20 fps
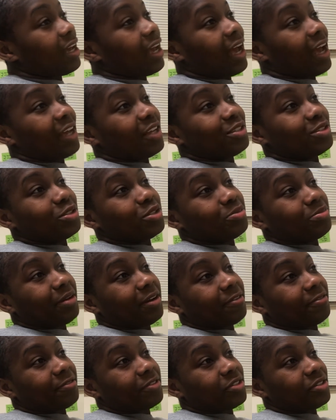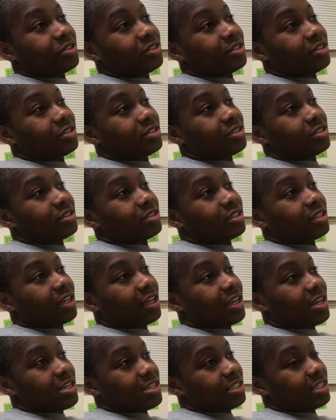I use my failures
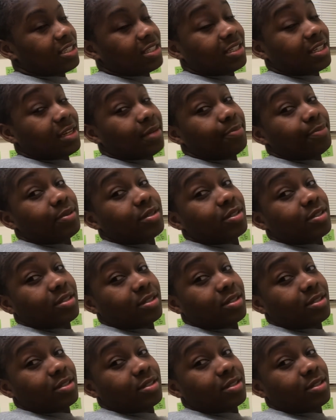as stepping